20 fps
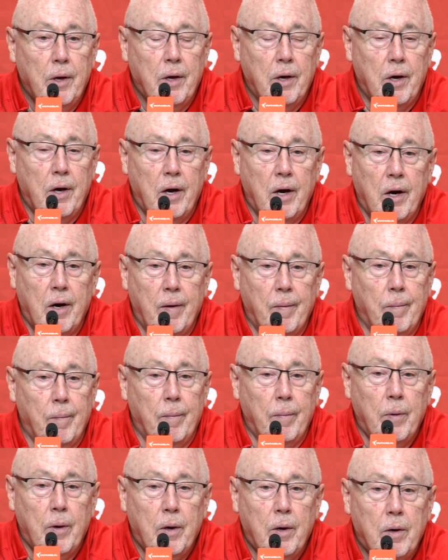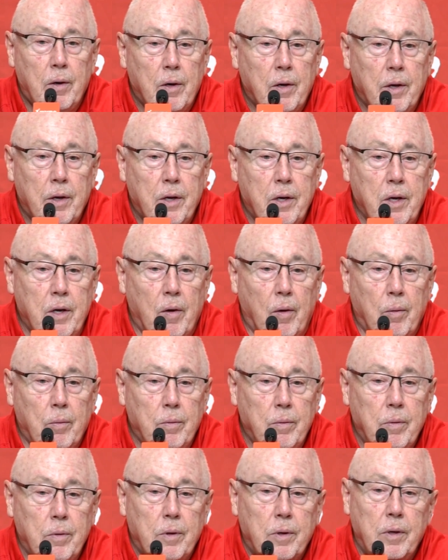Um, you
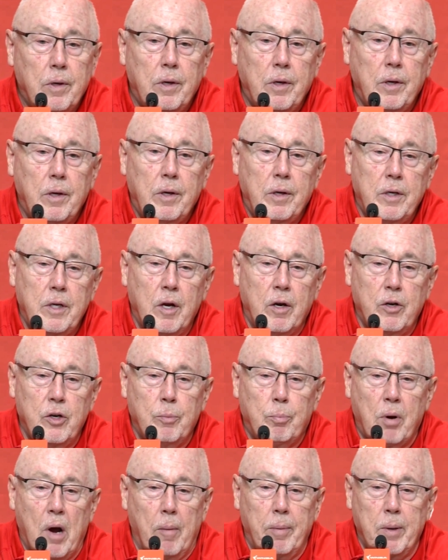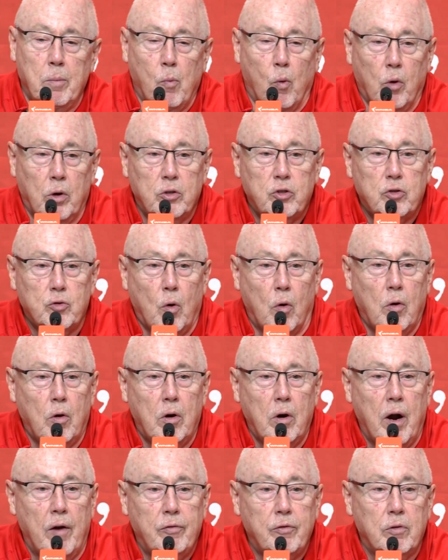know, you're probably more
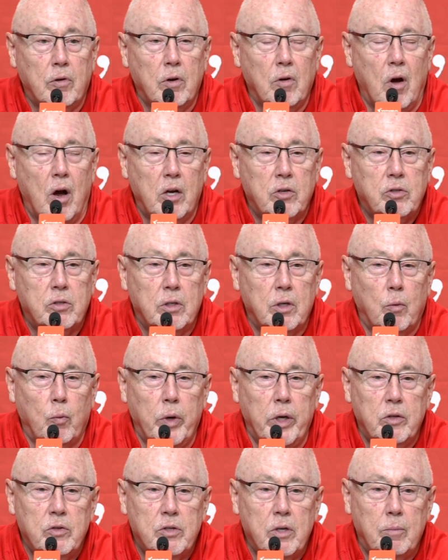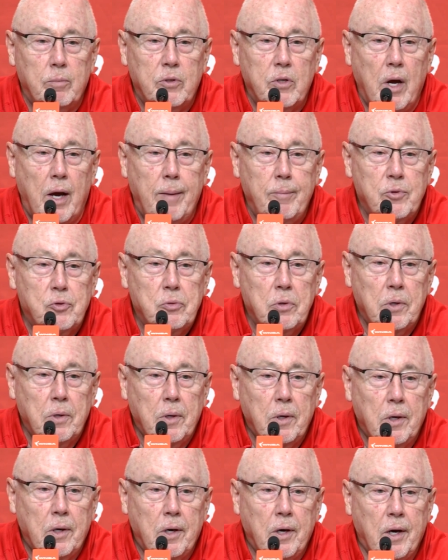sore after a loss than a win sometimes,
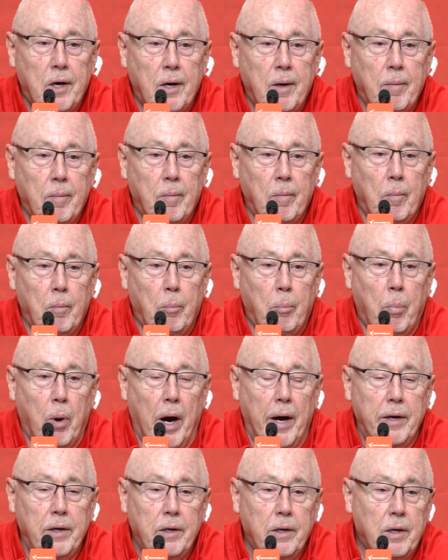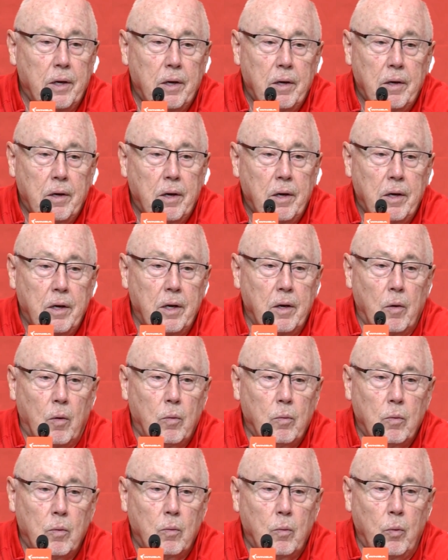um, but you
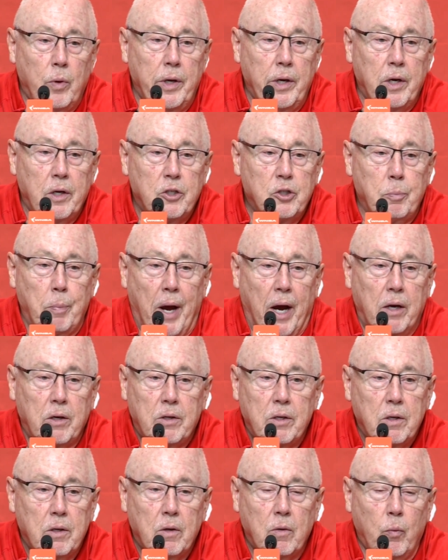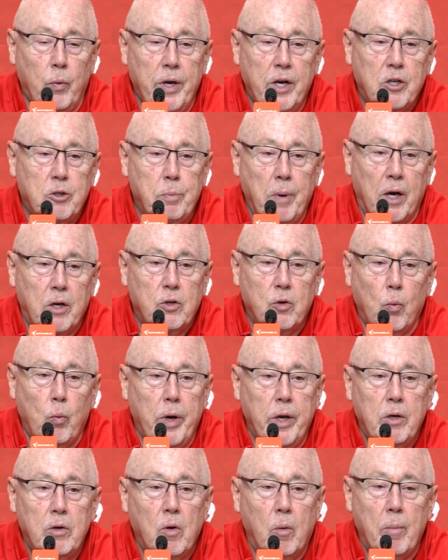know we expect we expect to
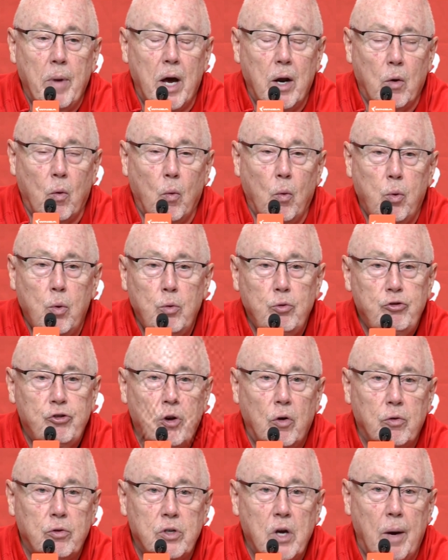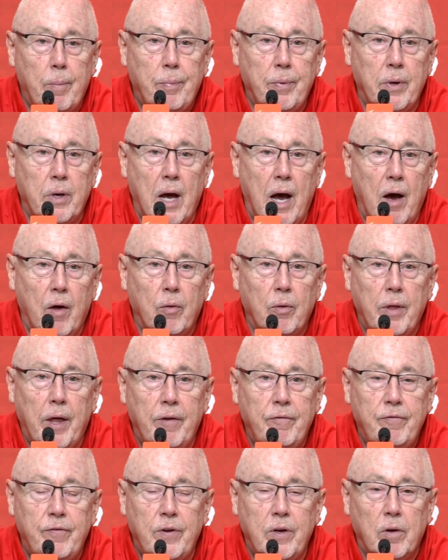win no matter who shows up and how they
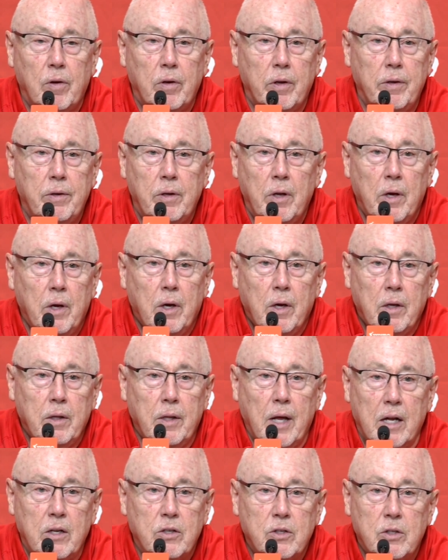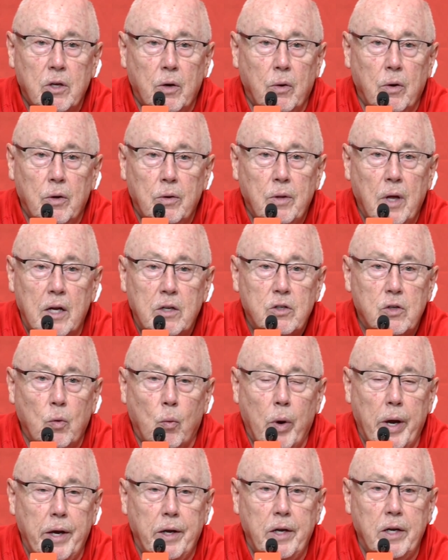feel, and that's the that's the
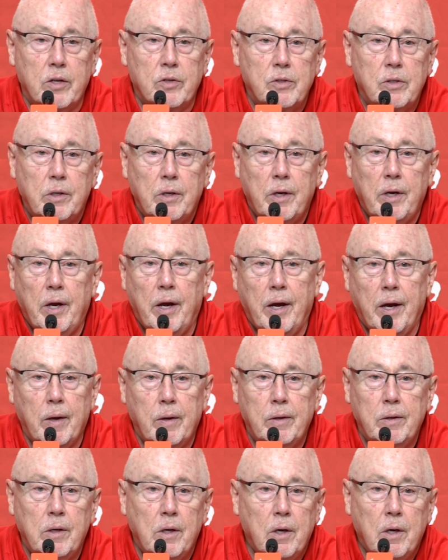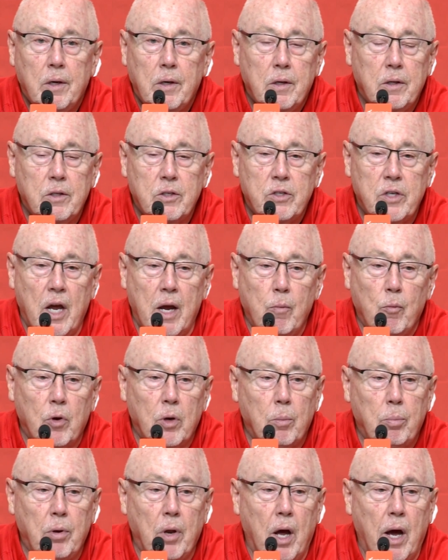way it is. And the same will
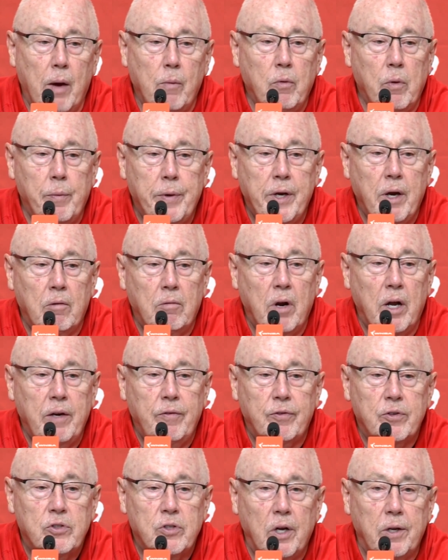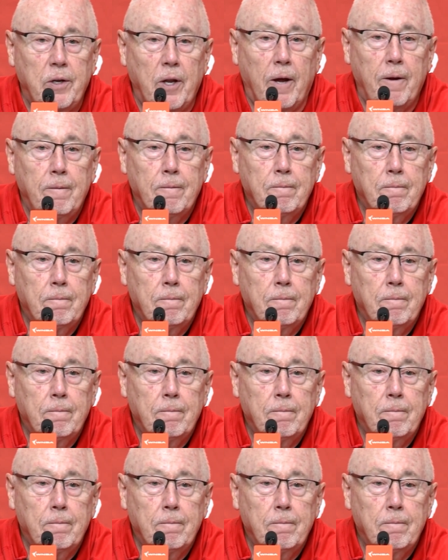apply when we get ready for Sunday.